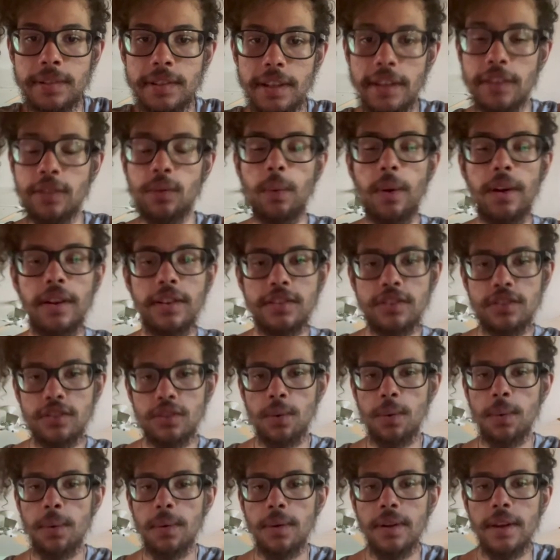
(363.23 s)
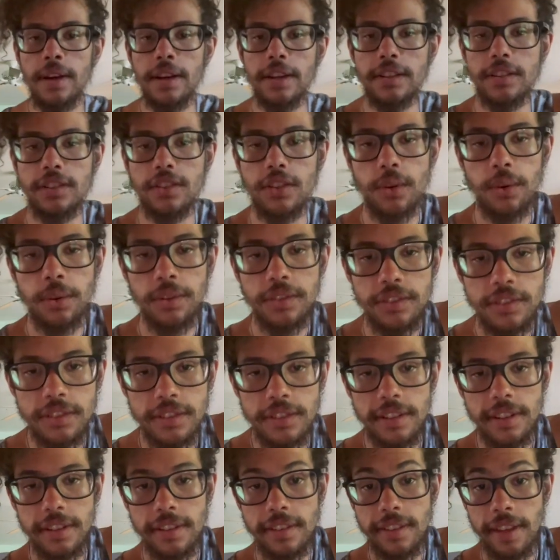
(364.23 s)
as well as school school is
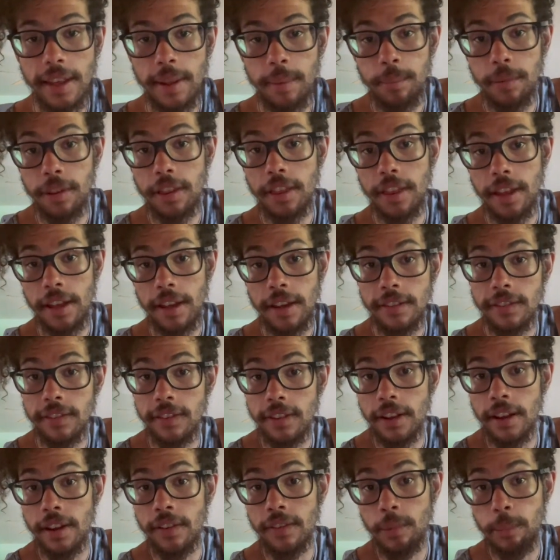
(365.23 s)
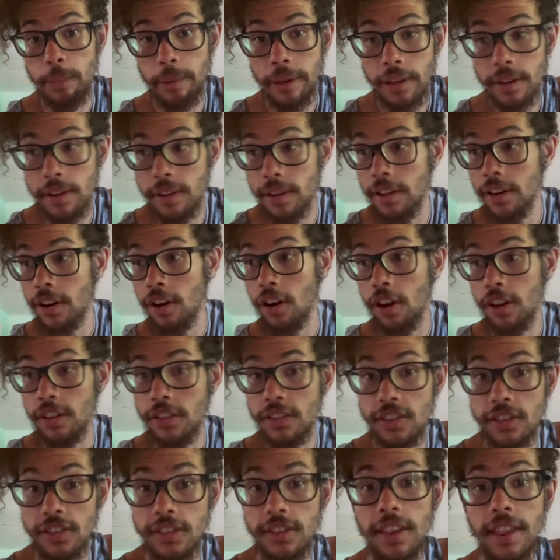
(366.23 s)
just the same thing as the government they're all
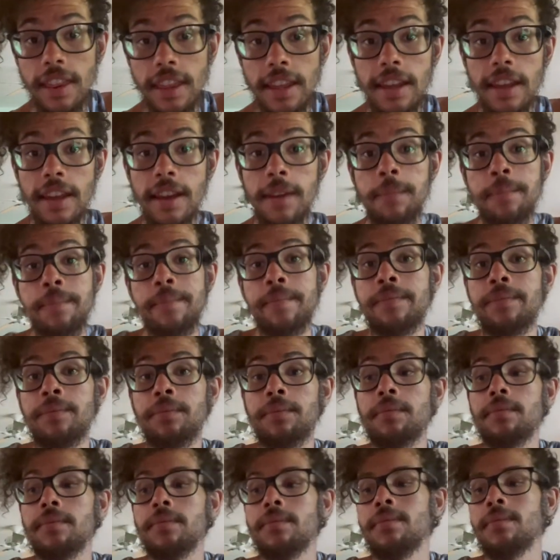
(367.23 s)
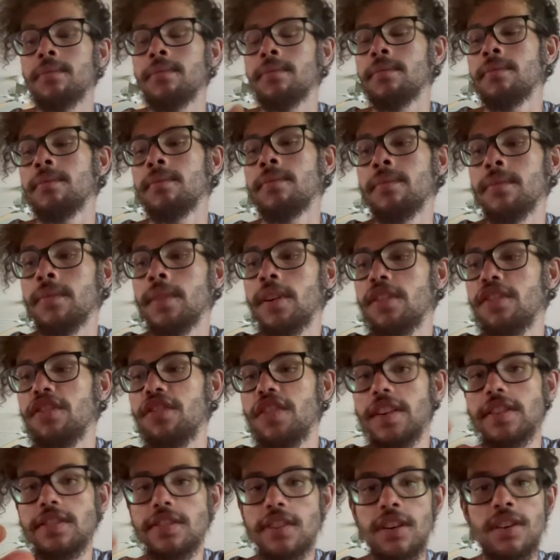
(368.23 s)
just the
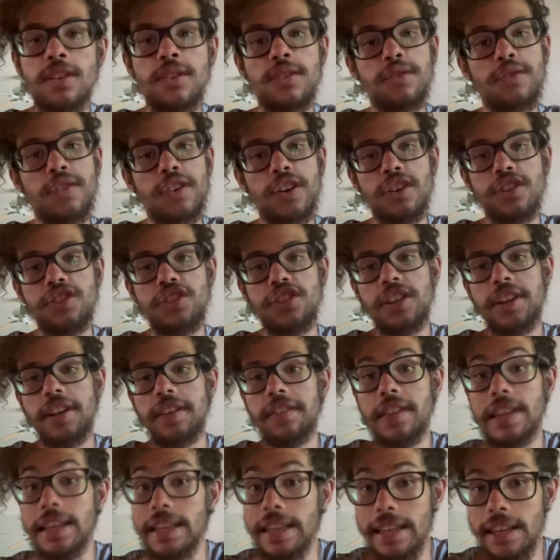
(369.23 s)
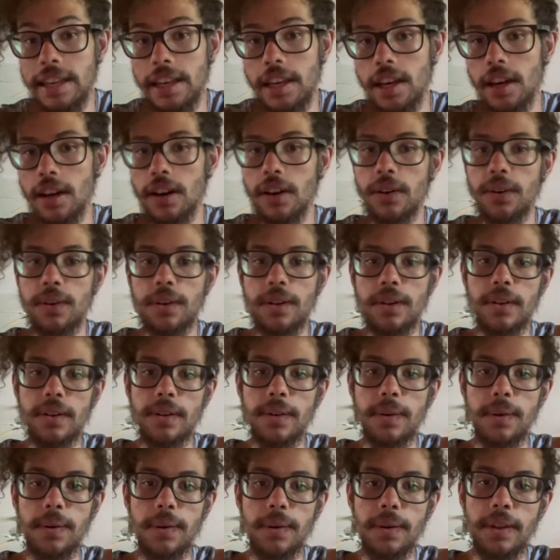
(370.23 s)
physical version of the ego
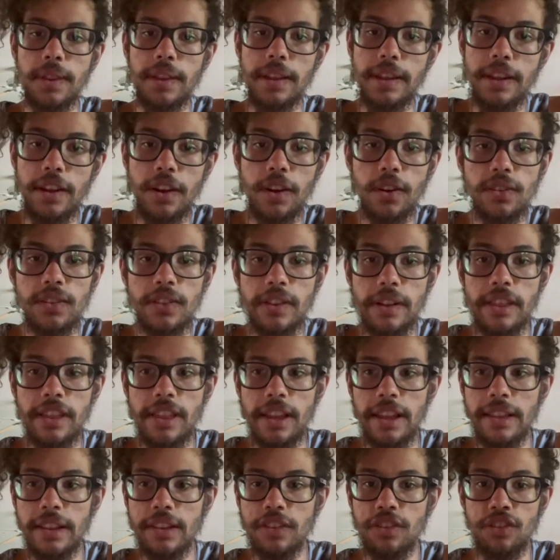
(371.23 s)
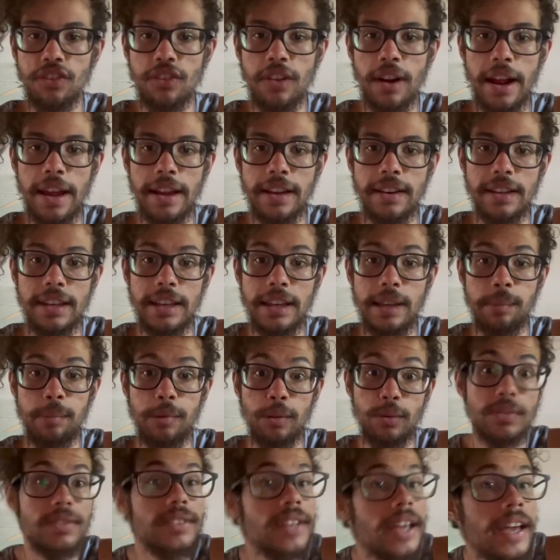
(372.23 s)
the ego is the thing that's trying to keep you
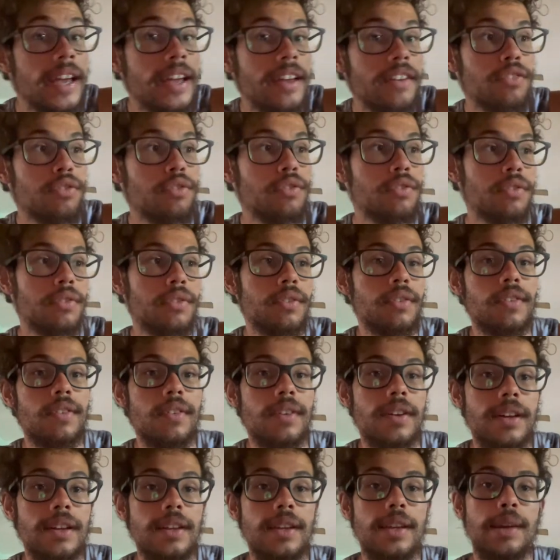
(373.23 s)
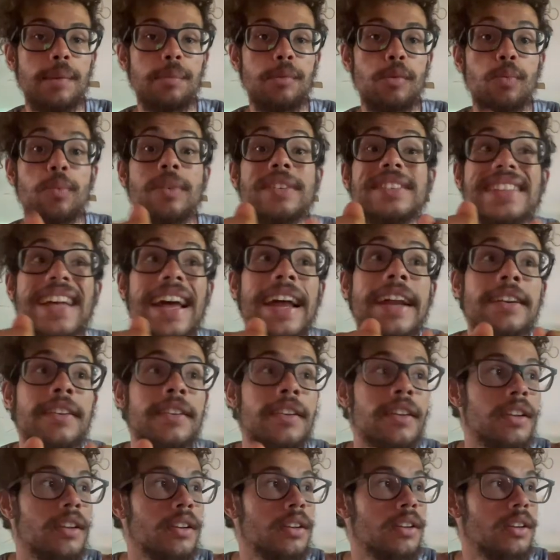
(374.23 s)
safe keep you
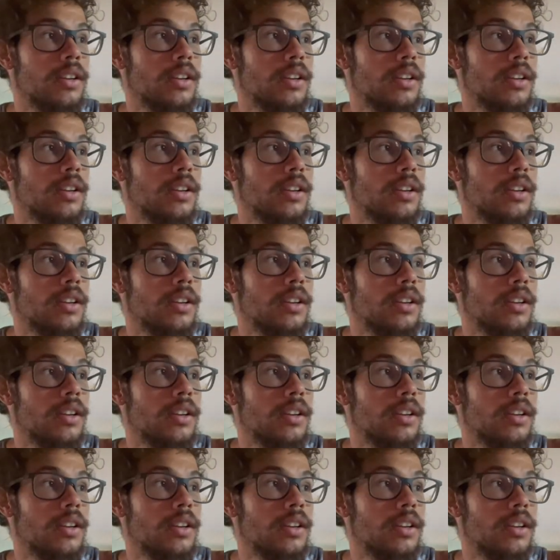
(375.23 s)
protected